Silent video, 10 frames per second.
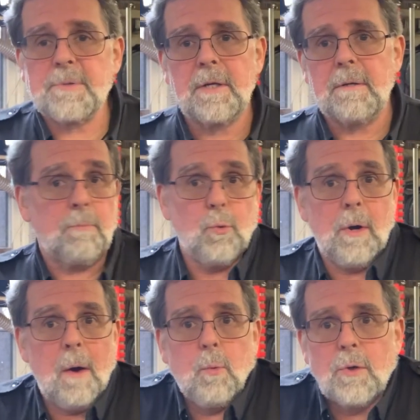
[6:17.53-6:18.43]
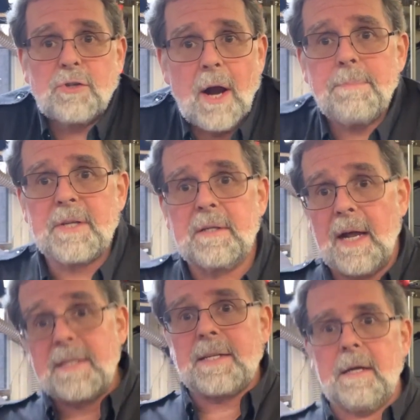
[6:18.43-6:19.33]
a wood shop's a
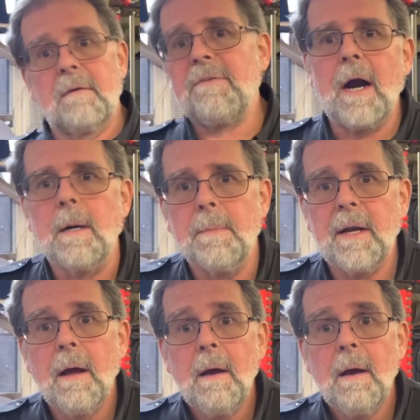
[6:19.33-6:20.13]
dusty environment,